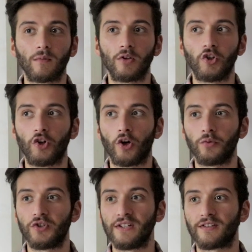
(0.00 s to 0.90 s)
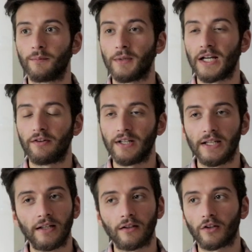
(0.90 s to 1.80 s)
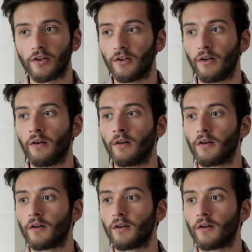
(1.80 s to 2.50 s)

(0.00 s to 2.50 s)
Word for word: you know, Jesus and Mary can